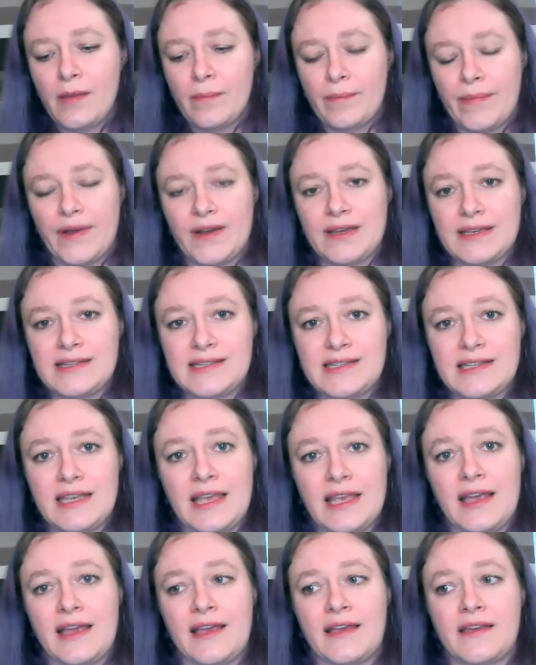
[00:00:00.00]
by
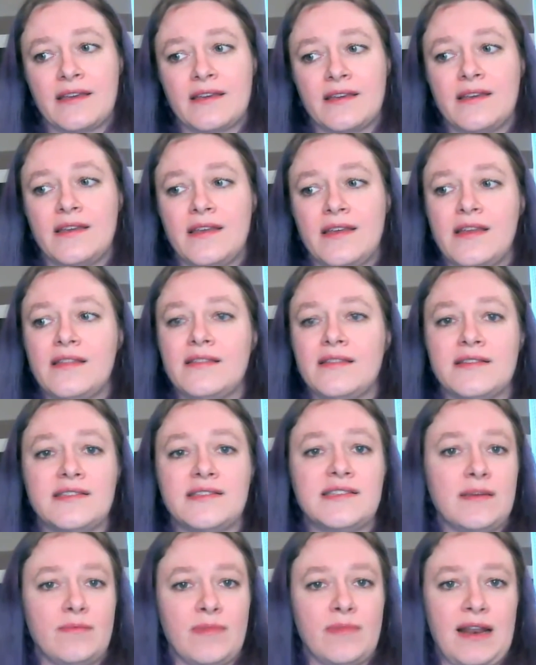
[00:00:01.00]
seeing the
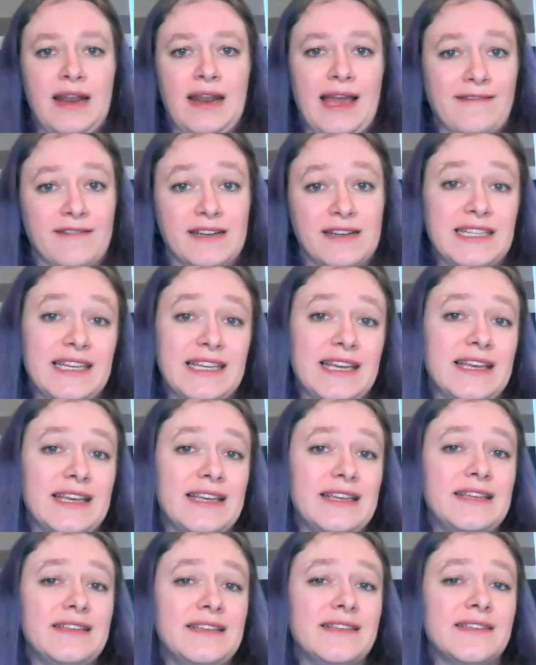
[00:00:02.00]

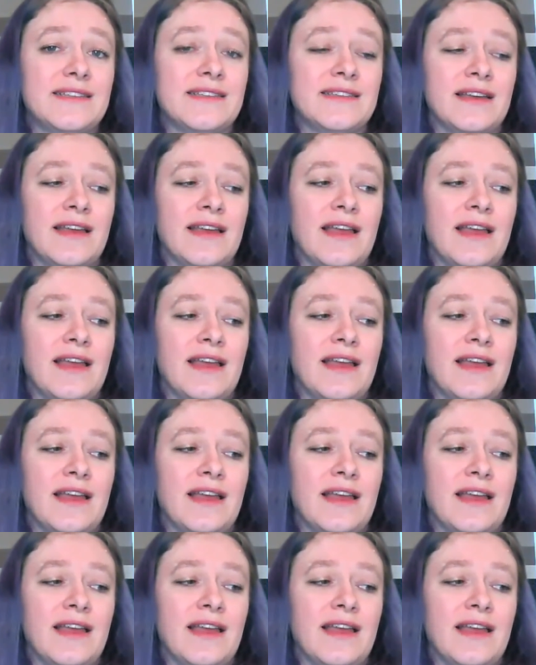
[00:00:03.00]
similarities